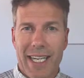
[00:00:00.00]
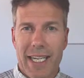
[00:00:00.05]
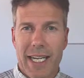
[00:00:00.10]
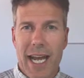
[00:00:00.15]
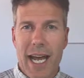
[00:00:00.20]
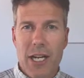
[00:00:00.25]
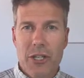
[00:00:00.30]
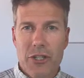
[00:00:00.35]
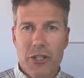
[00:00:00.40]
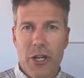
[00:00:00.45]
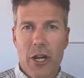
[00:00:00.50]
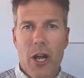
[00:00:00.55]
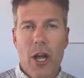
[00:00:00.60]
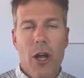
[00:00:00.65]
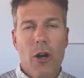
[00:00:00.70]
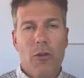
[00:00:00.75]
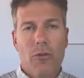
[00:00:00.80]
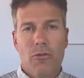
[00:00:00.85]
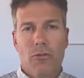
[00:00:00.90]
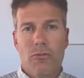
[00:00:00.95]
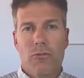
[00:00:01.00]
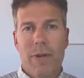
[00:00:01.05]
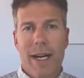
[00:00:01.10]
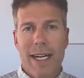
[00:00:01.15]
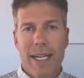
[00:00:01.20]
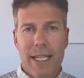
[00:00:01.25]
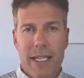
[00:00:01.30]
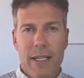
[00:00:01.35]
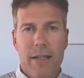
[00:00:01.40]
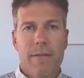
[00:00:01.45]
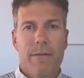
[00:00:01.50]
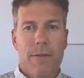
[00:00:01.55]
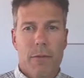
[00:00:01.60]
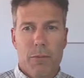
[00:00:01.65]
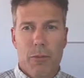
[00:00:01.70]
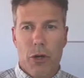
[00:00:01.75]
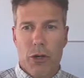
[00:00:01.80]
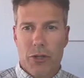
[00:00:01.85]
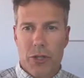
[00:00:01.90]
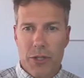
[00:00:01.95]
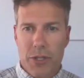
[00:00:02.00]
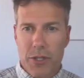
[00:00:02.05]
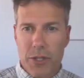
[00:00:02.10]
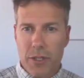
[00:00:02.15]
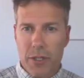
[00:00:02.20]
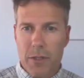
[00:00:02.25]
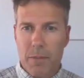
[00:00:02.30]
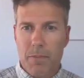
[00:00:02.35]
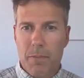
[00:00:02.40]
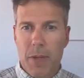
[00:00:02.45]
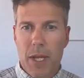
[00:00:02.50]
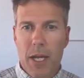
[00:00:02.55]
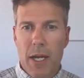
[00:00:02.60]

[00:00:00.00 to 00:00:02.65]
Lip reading: in cash ready for purchases.